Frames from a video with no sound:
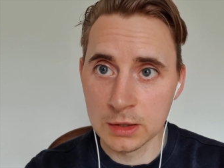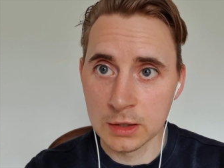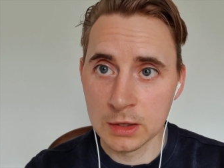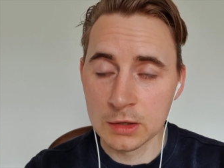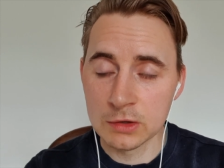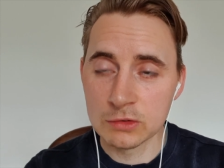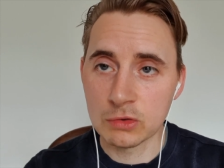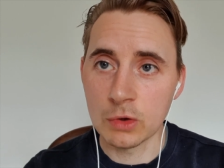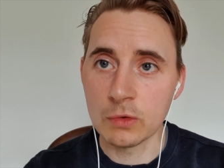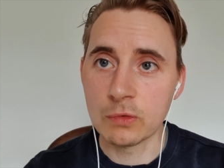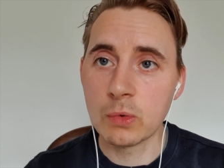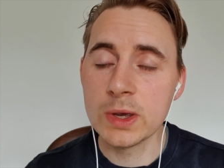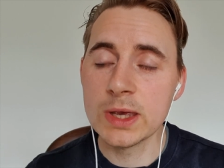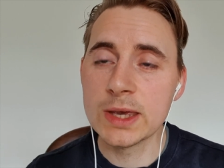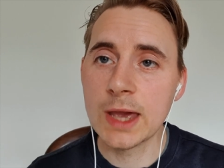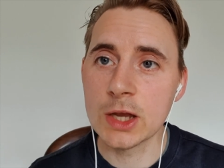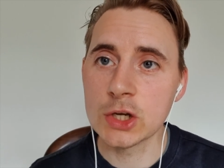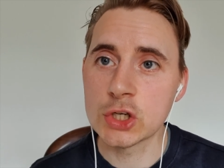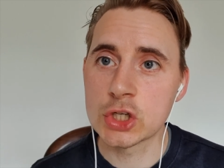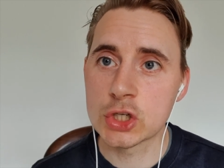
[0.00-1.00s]
So if we
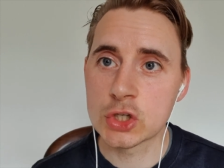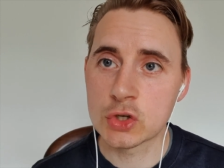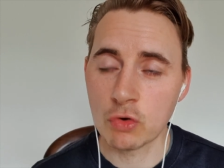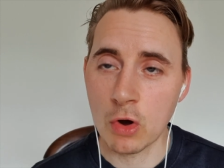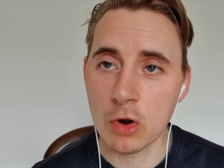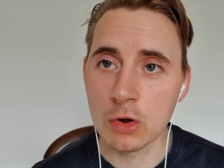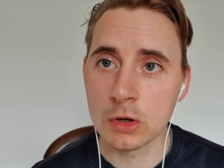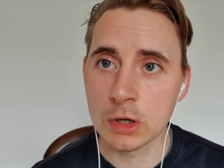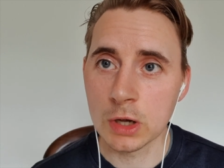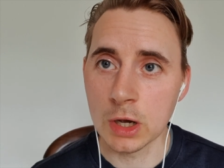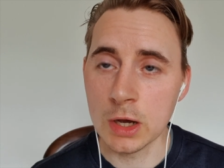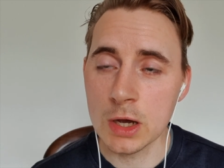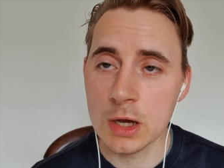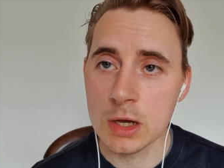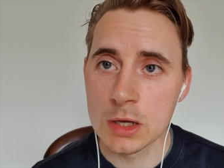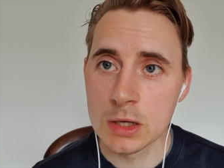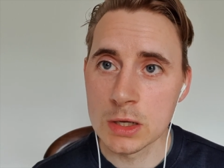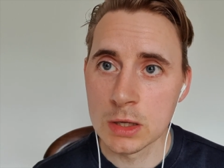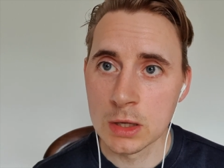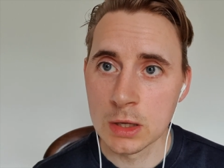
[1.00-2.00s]
get stronger,
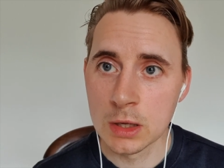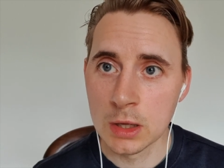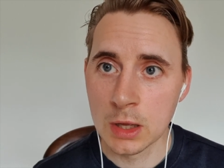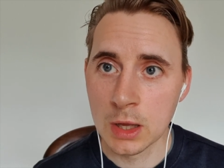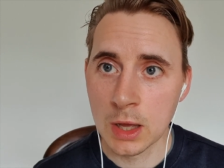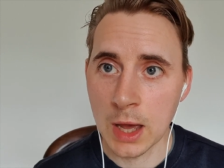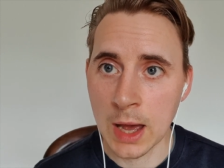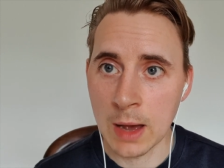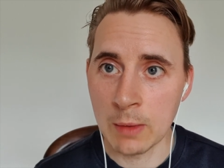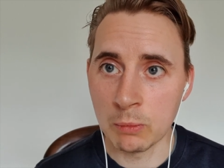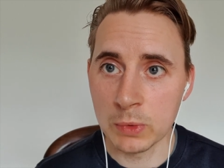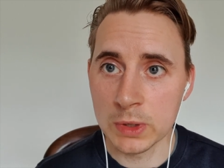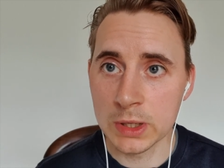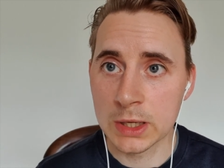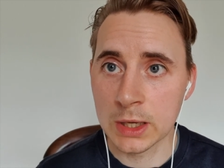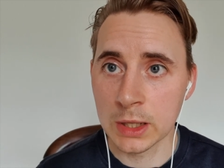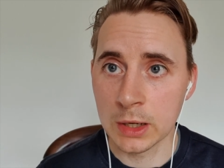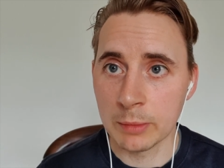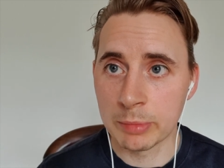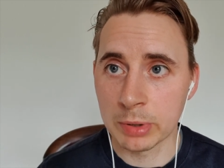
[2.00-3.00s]
and we can
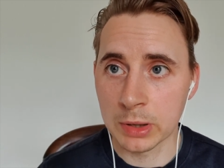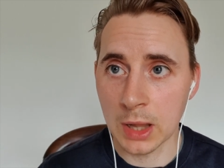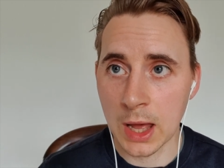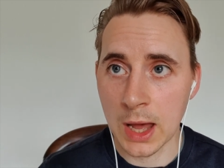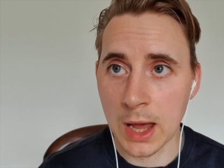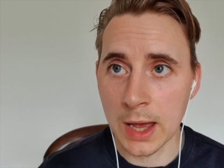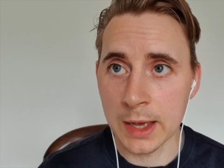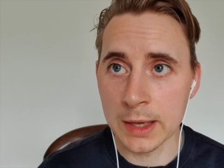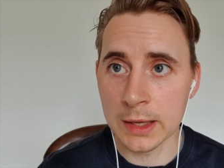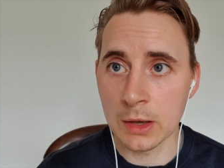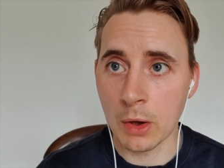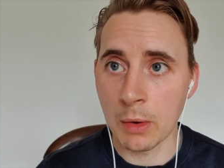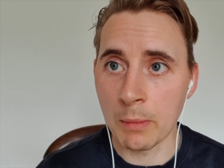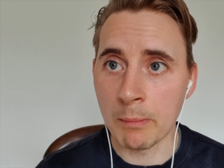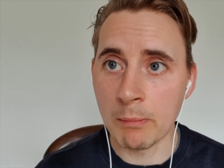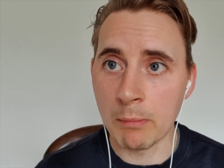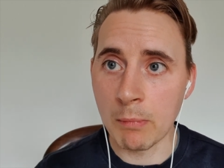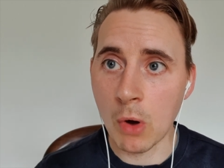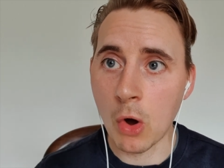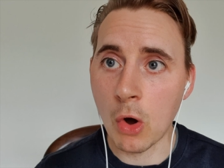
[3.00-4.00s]
apply
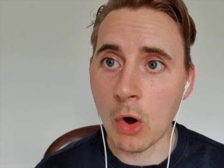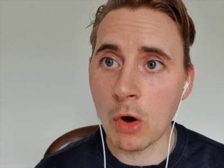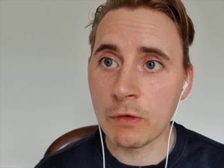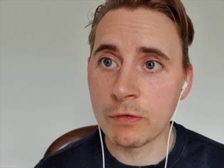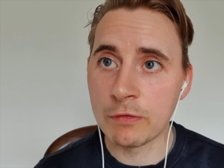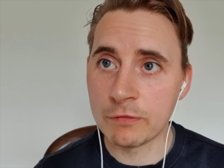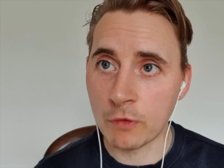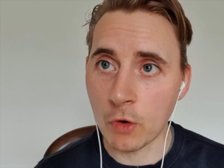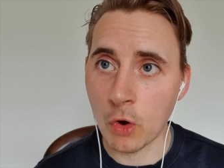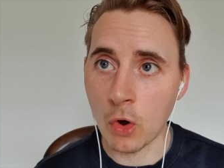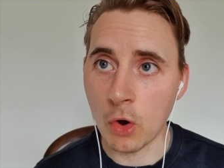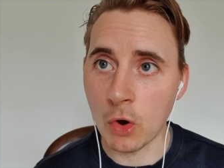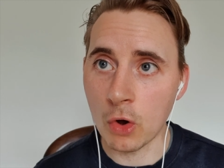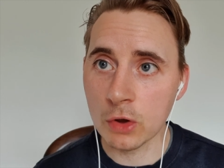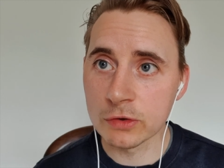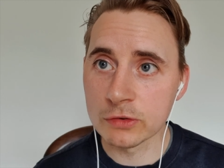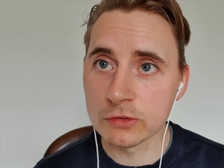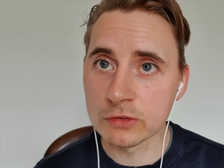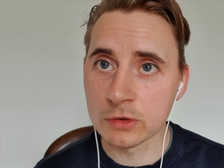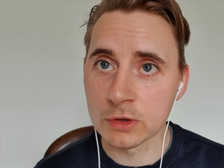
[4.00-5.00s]
more
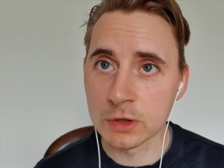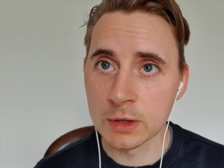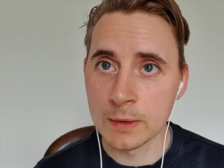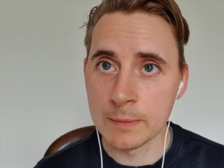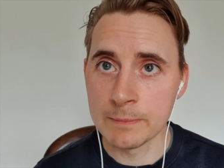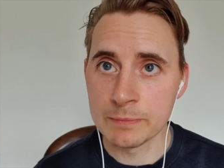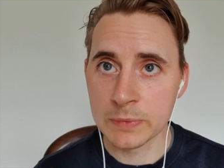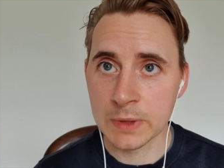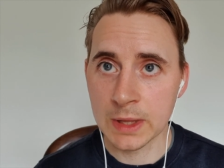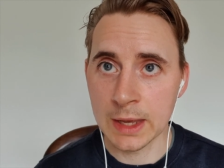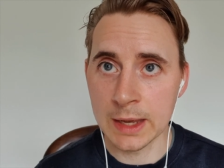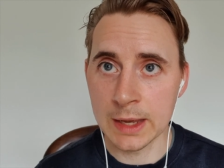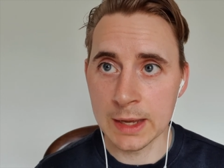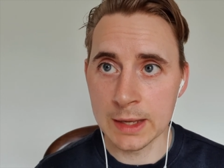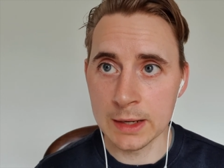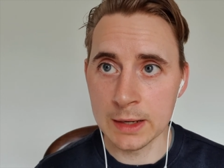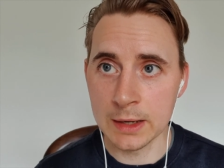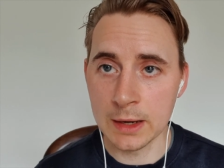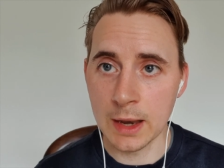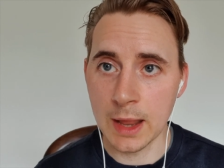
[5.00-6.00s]
force
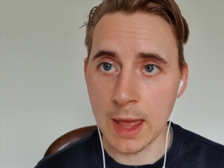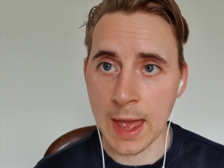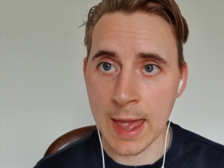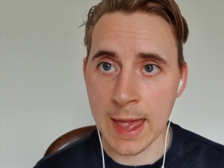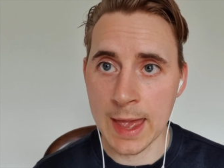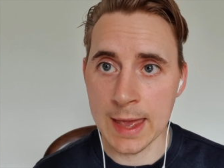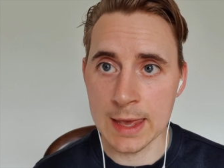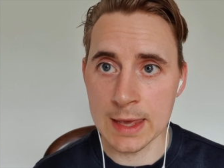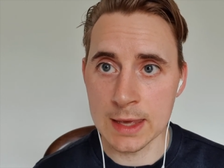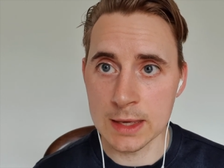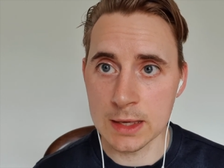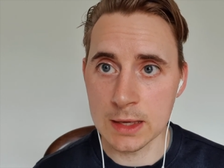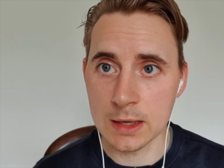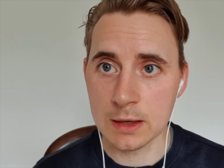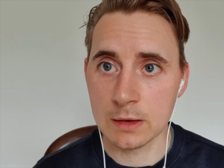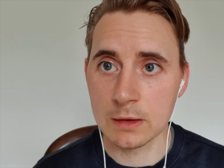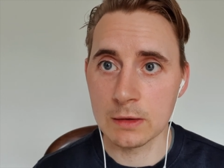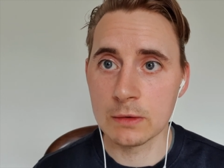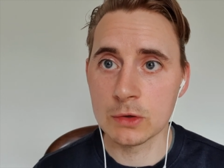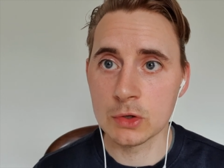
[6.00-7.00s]
in a
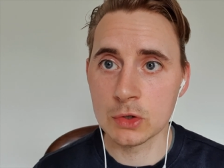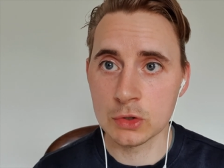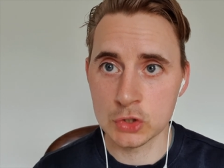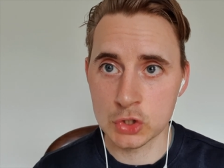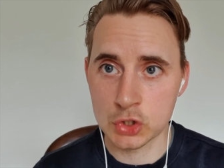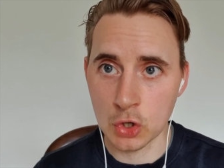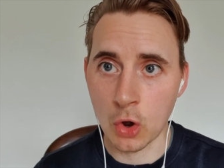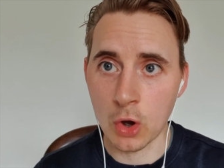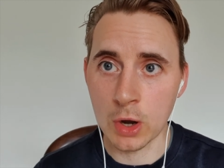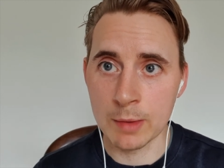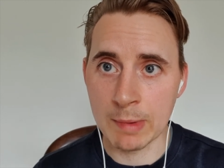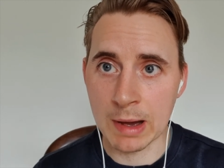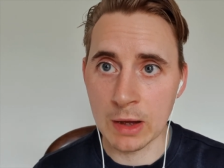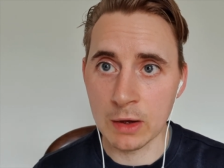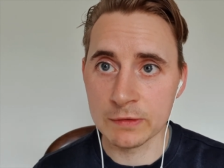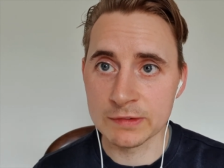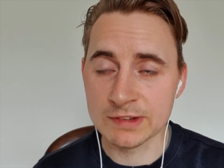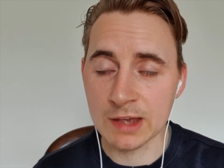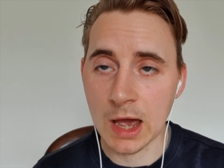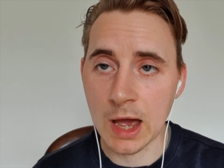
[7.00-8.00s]
shortened amount
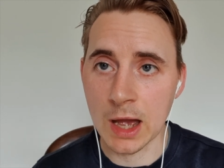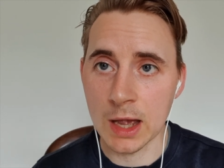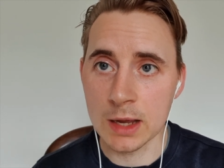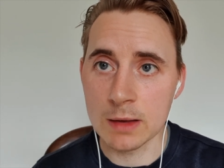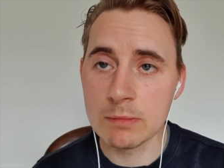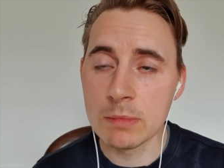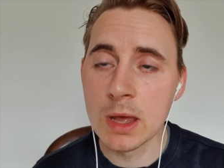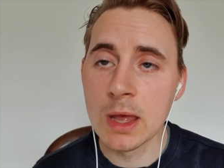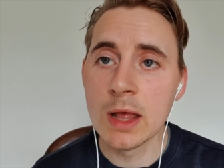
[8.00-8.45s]
of time,